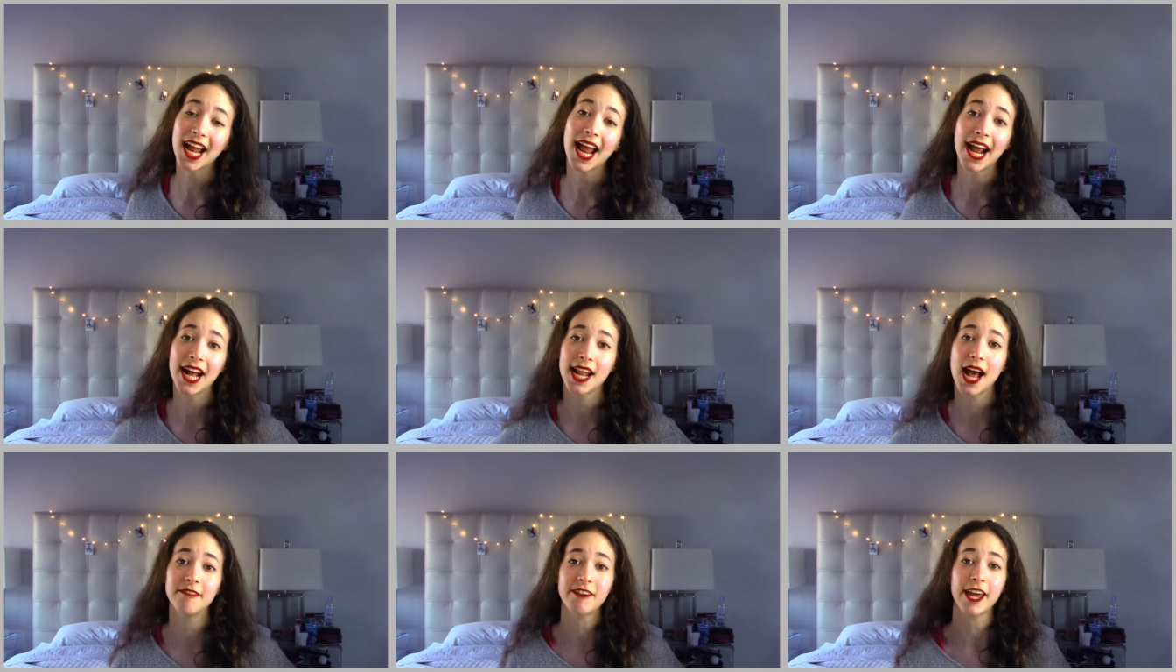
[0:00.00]
And
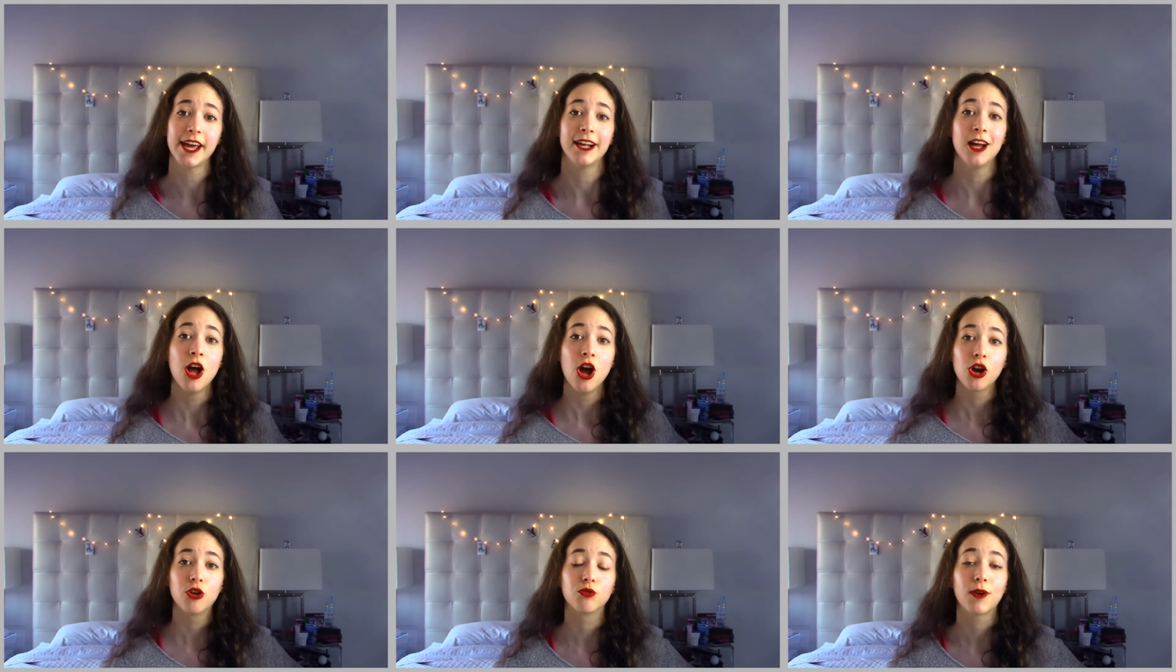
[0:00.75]
have a
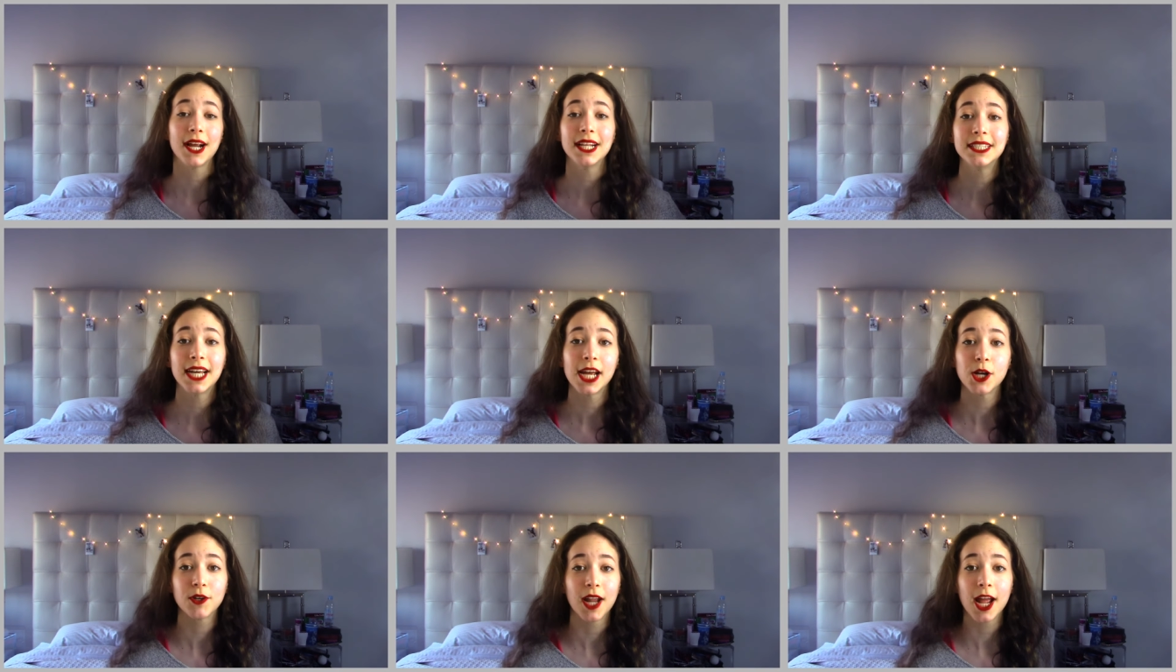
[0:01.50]
great
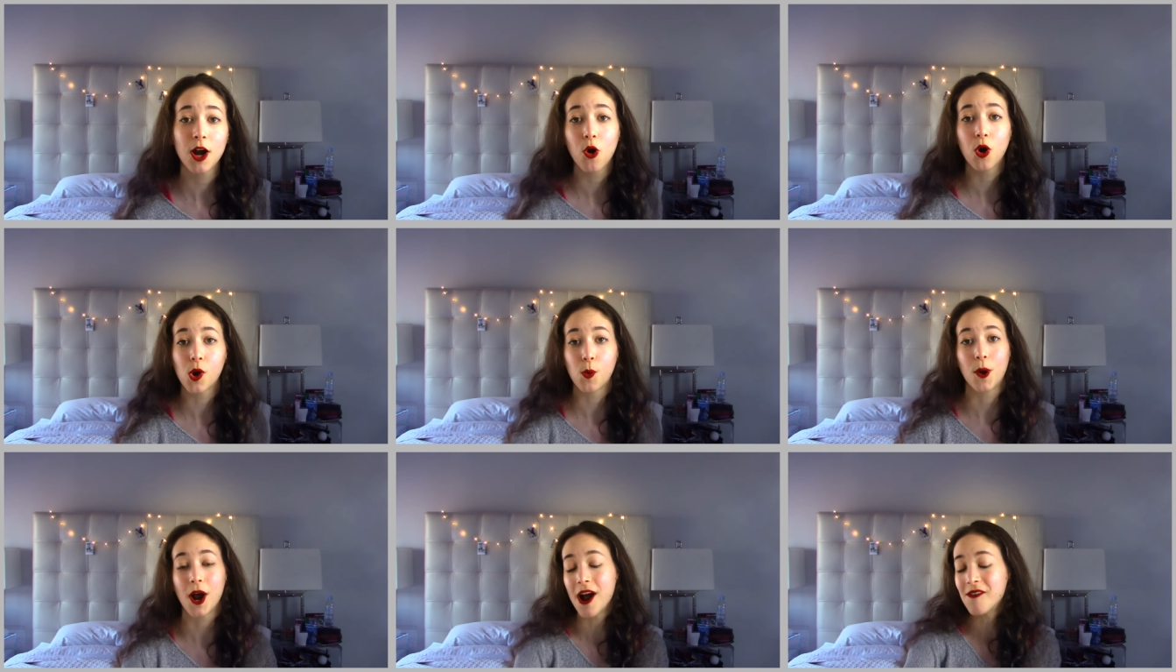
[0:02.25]
day or night or
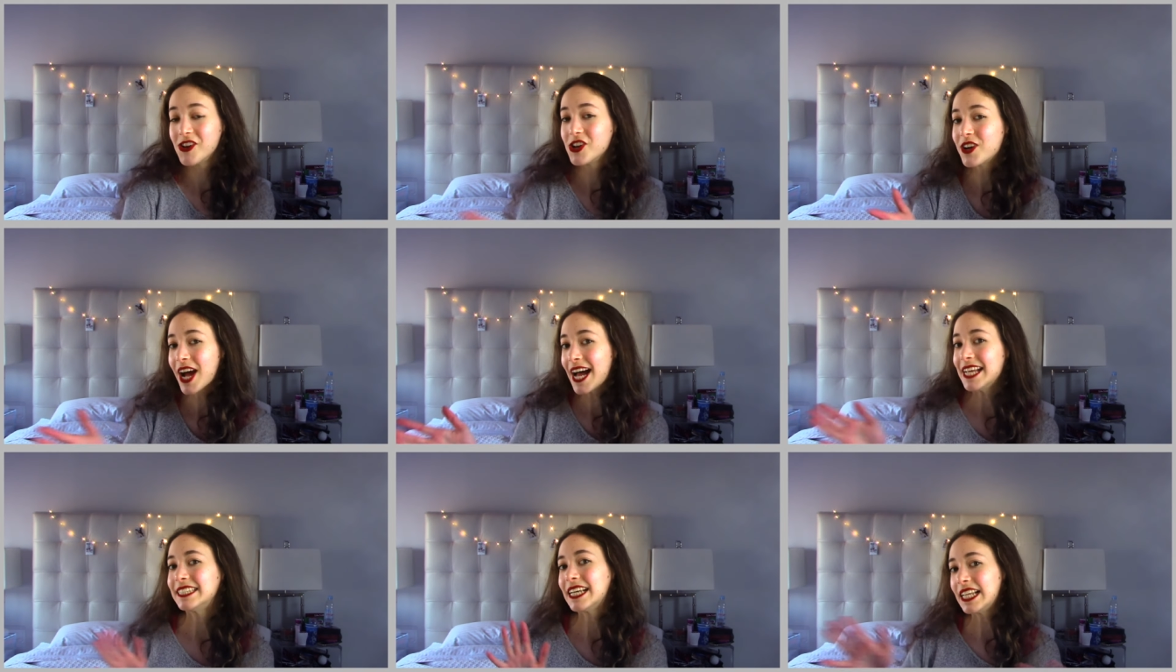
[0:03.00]
wherever you
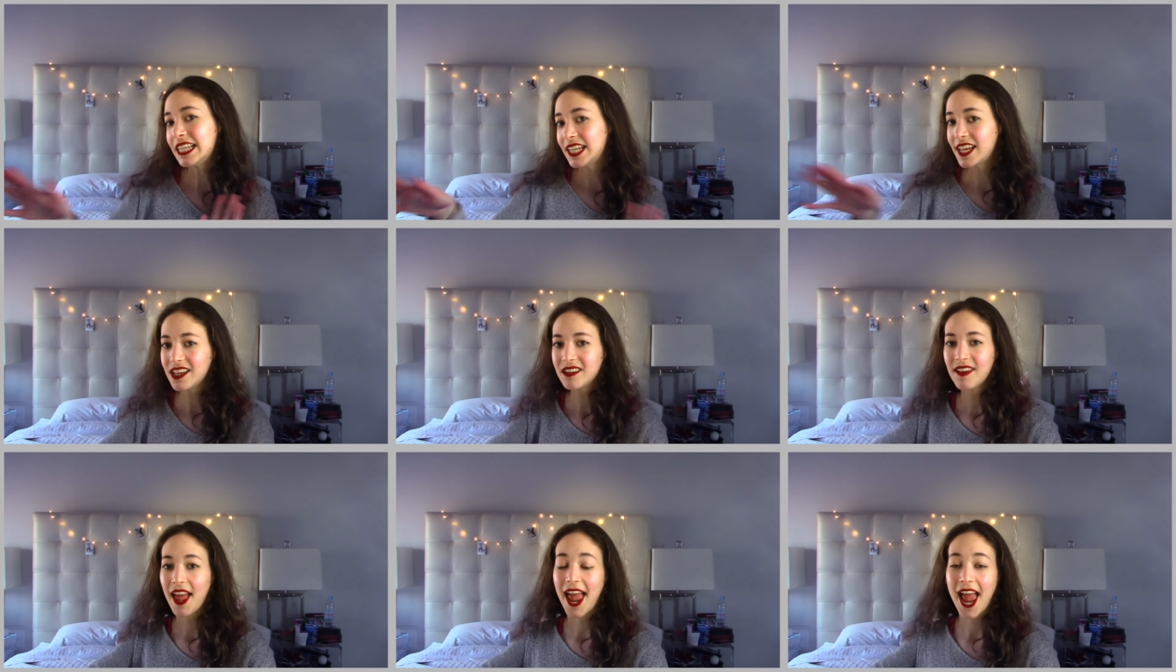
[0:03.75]
guys
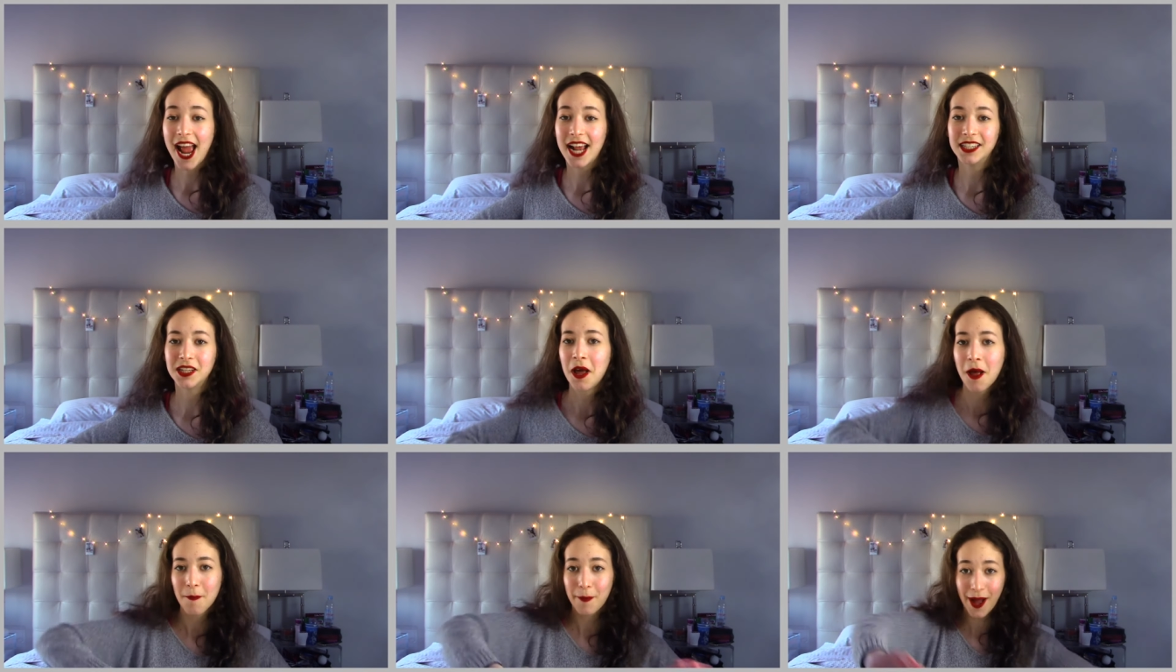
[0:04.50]
live. And
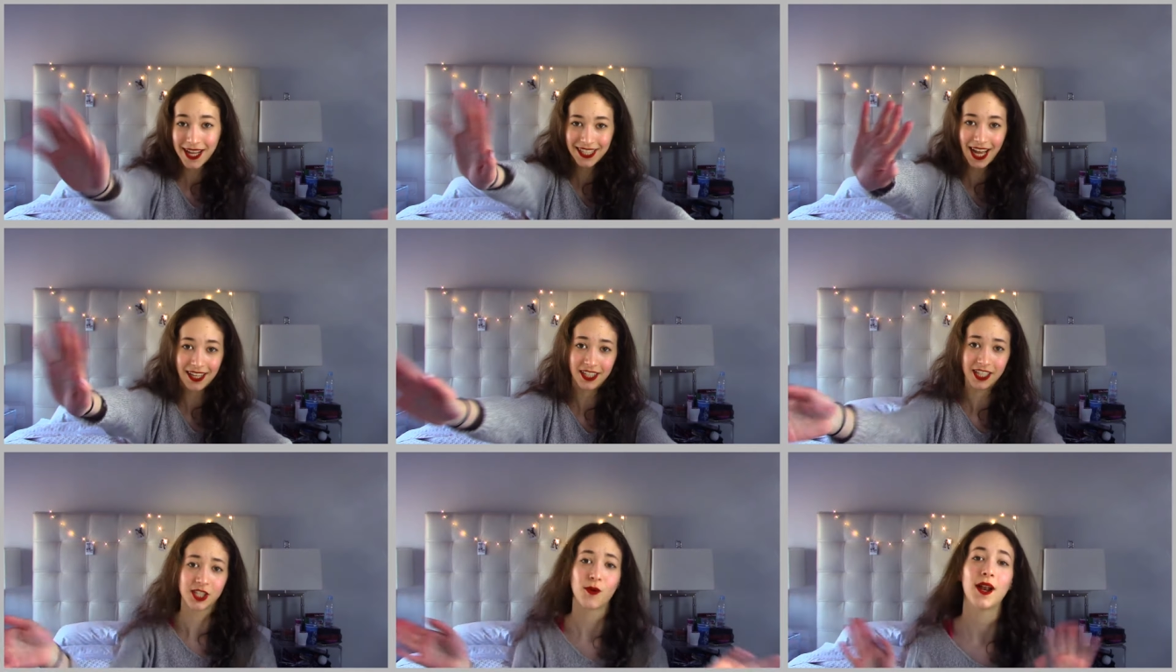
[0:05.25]
Bye,
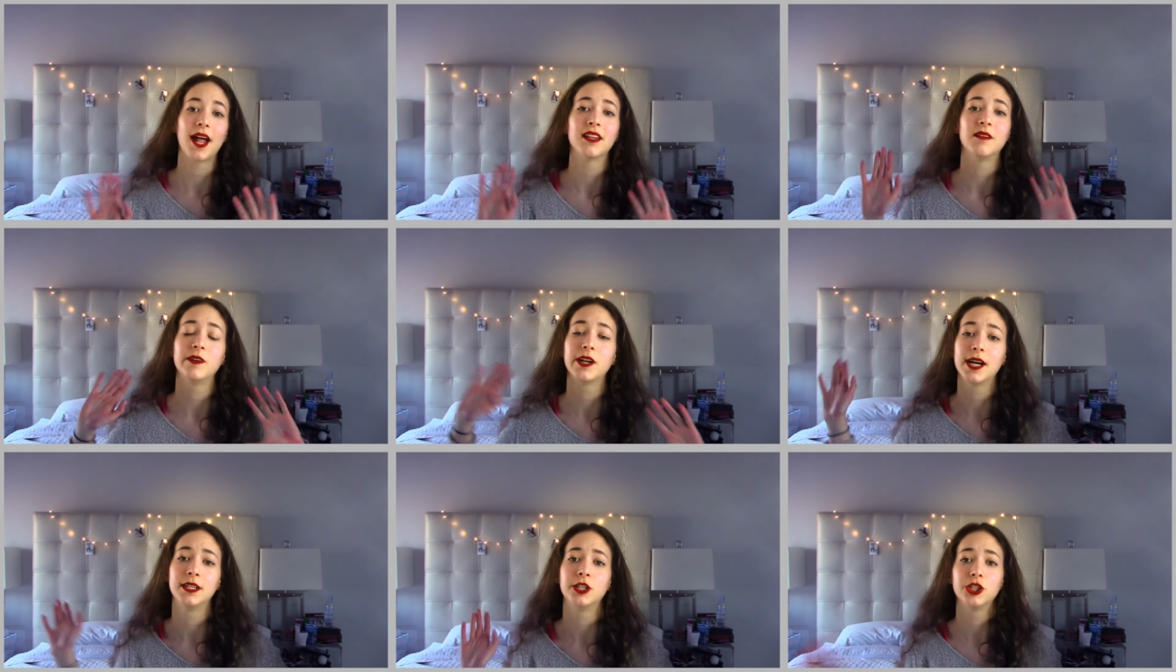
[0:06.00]
Sassy Squad. I love you
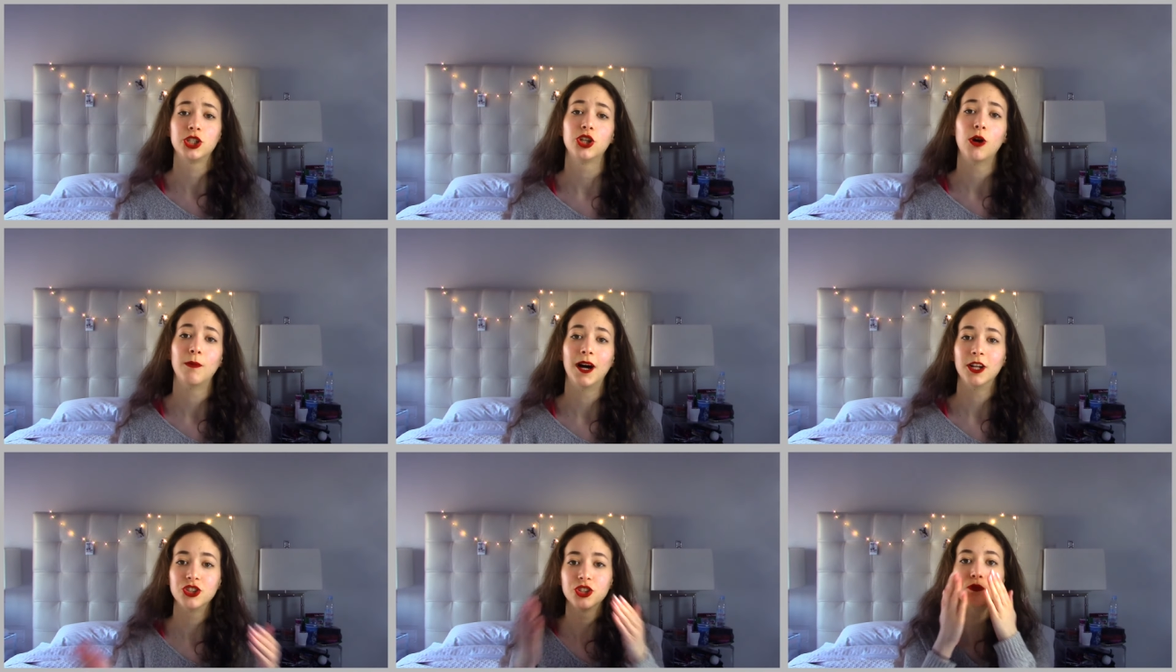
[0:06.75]
guys so
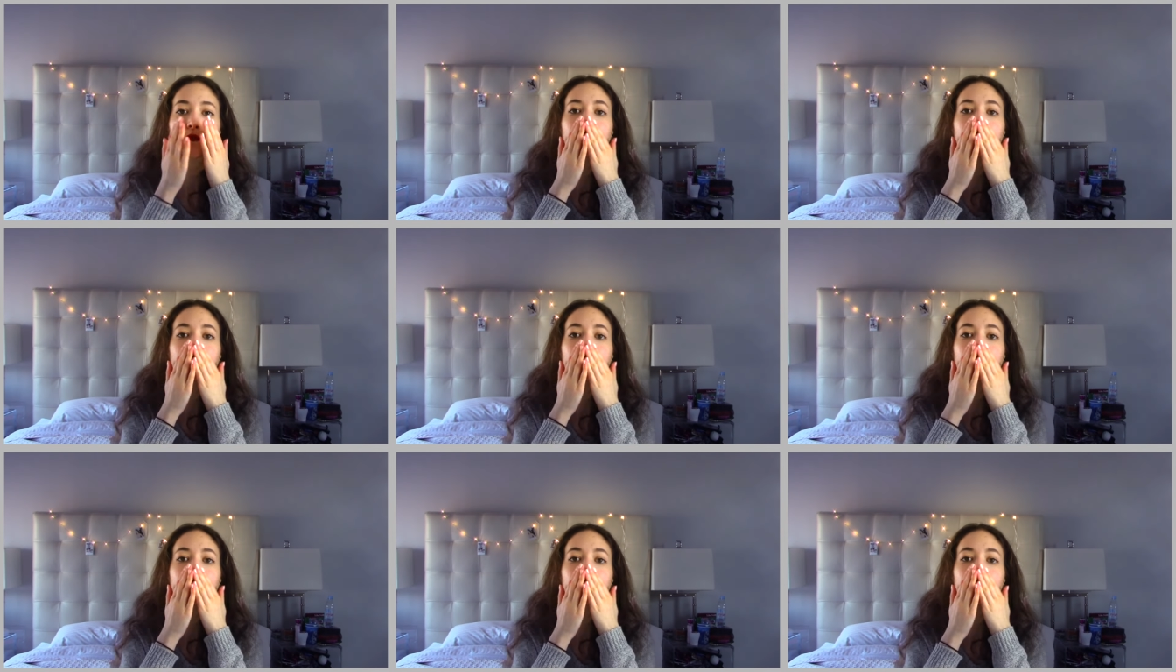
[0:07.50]
much.